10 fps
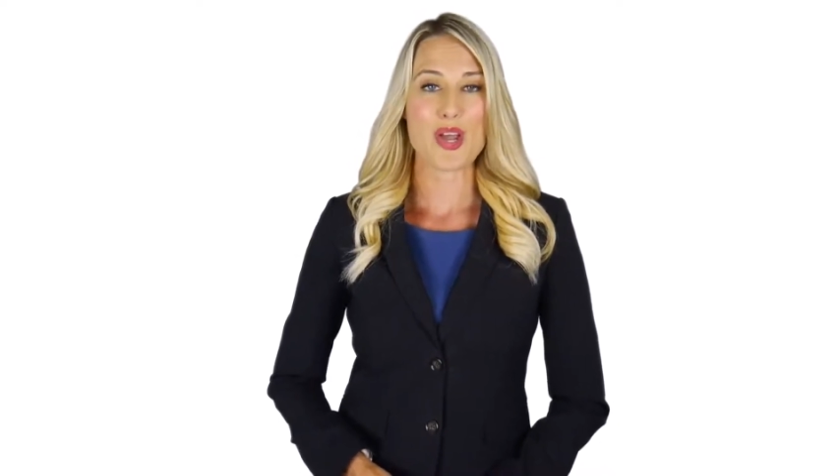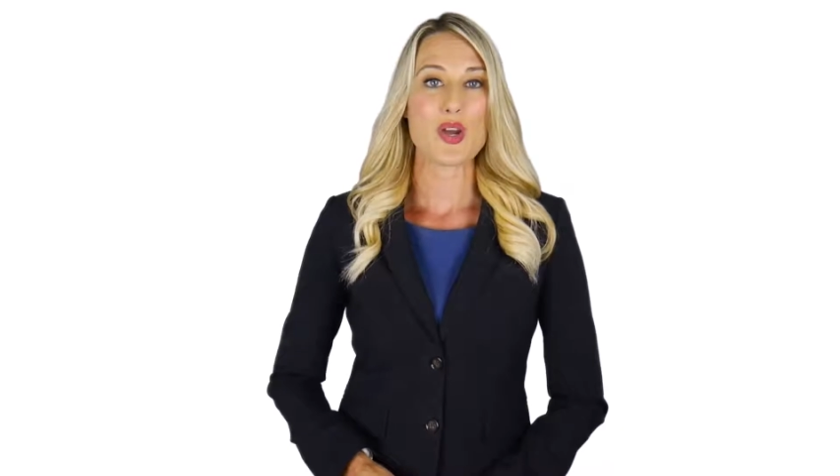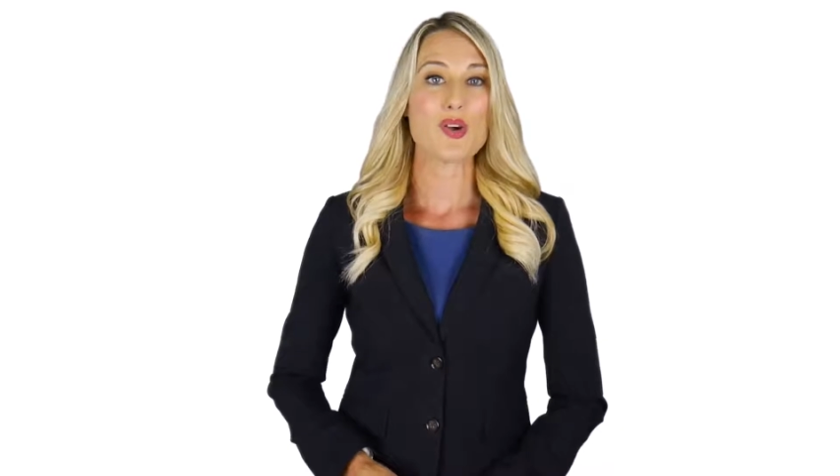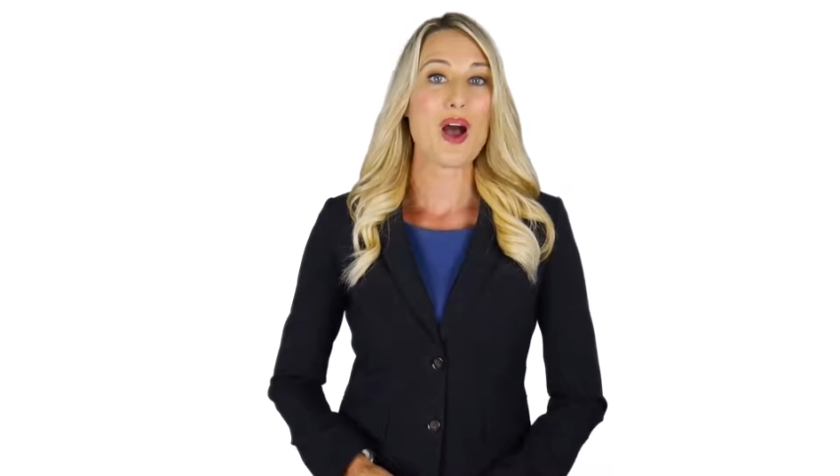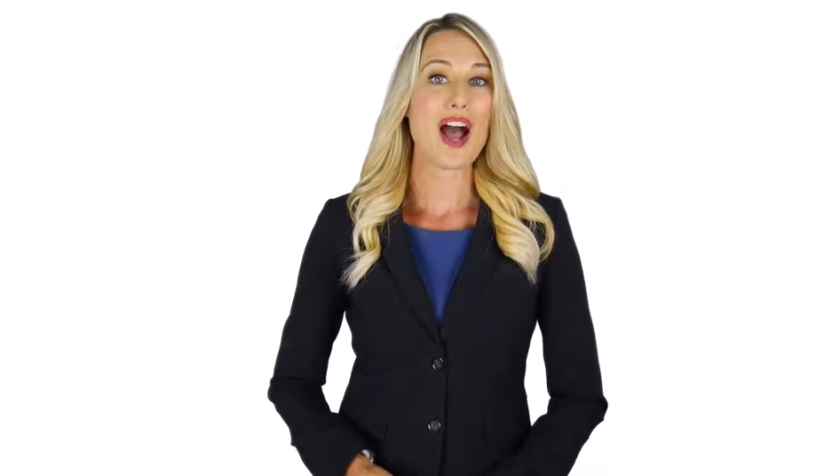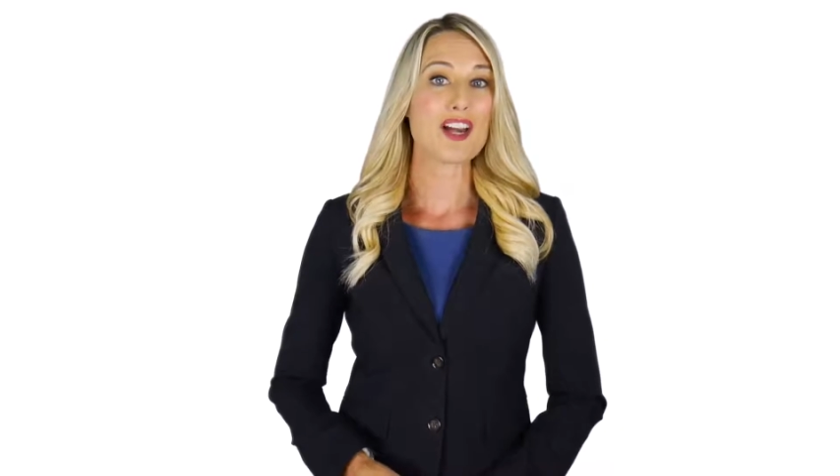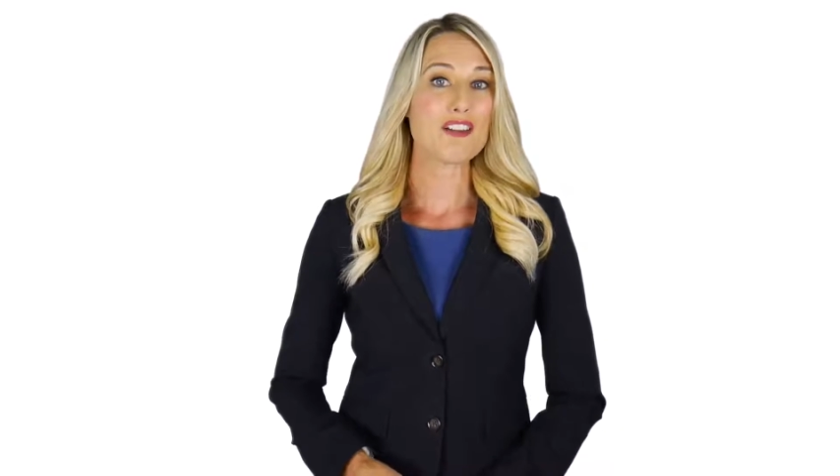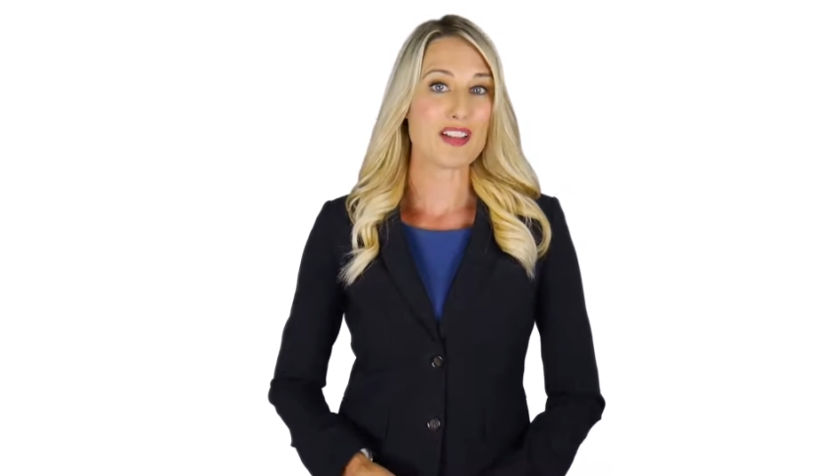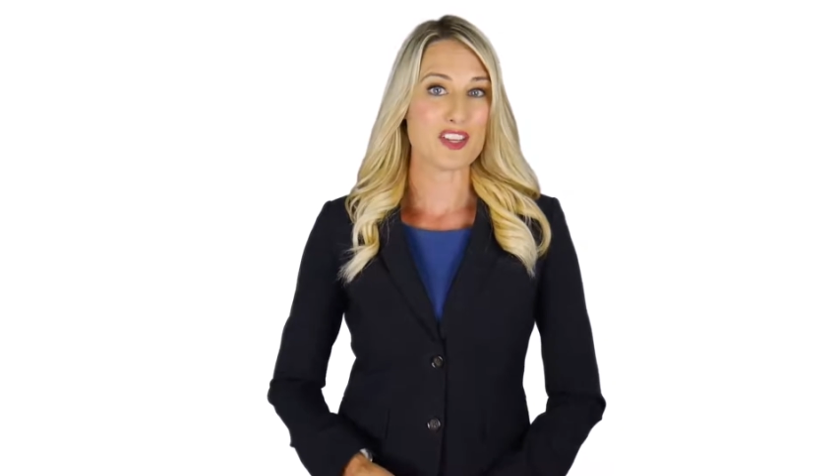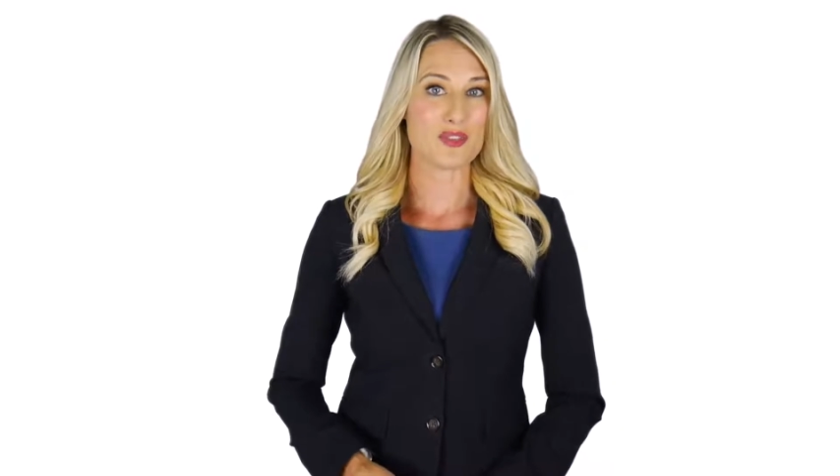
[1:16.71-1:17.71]
who hire
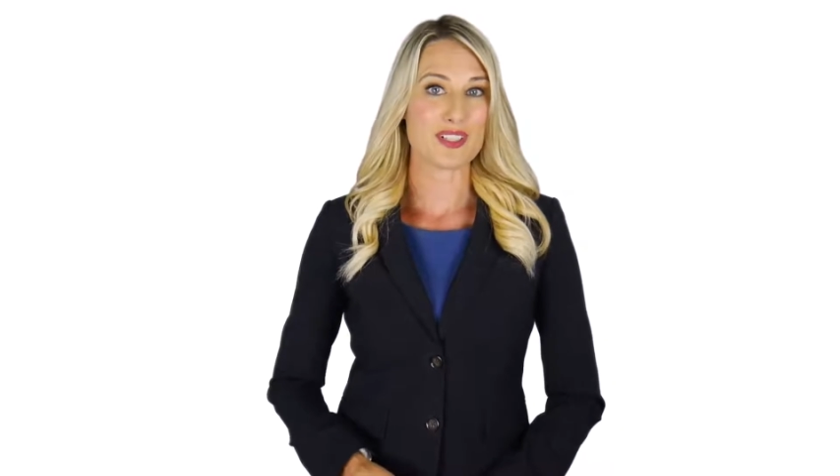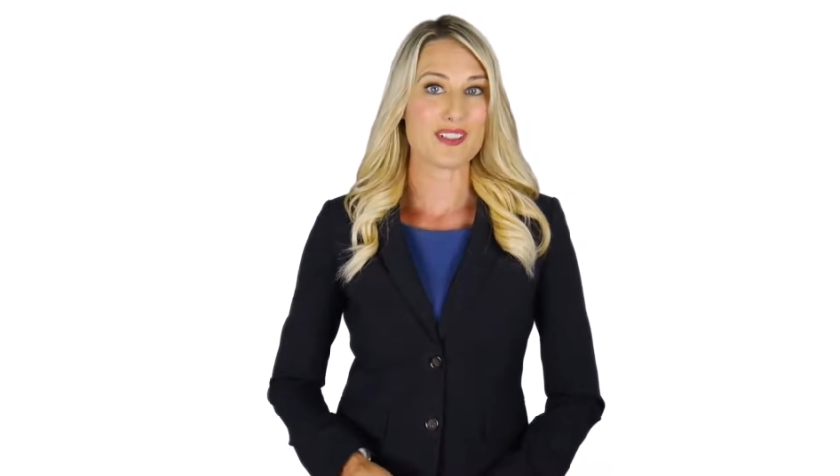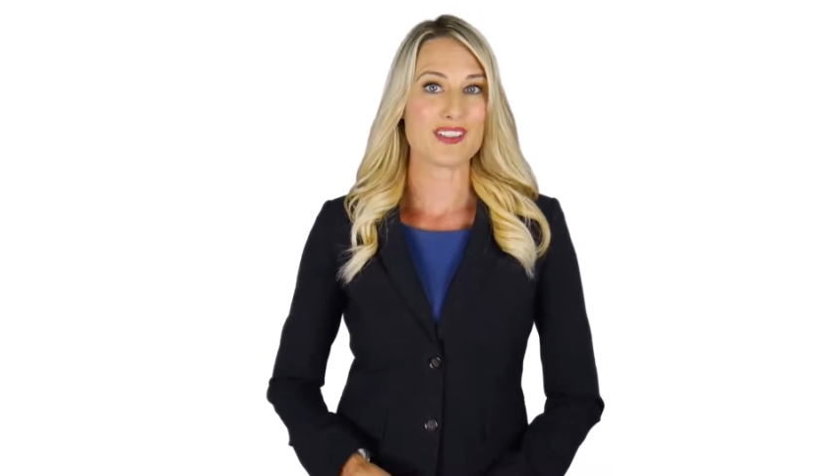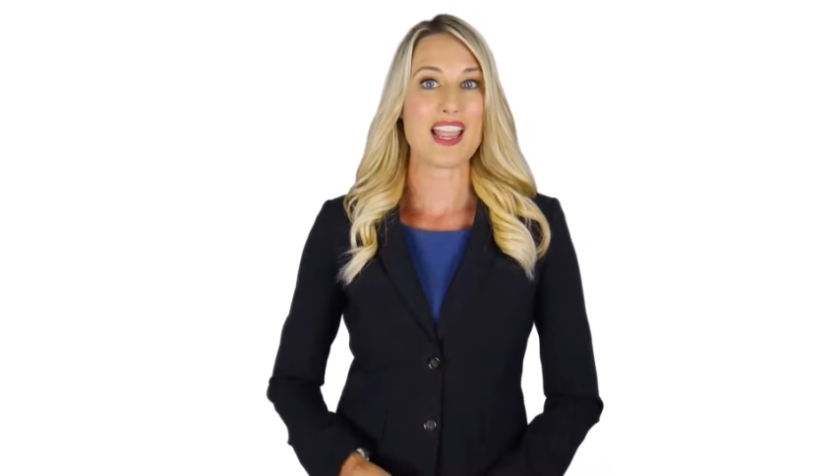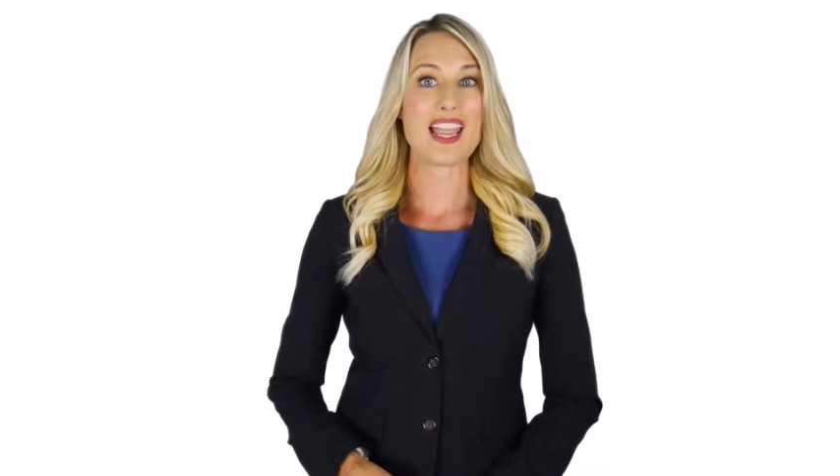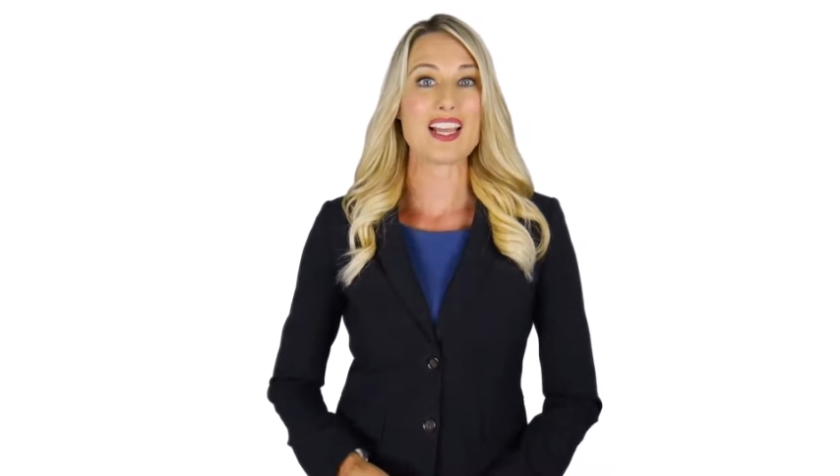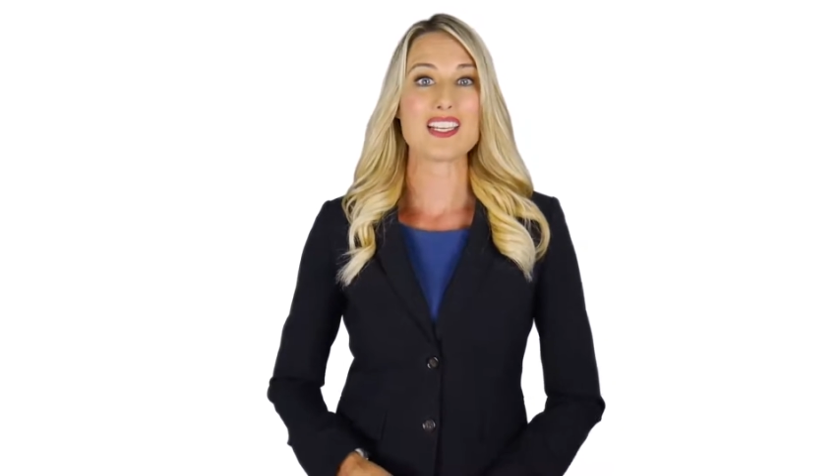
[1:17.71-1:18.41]
veterans and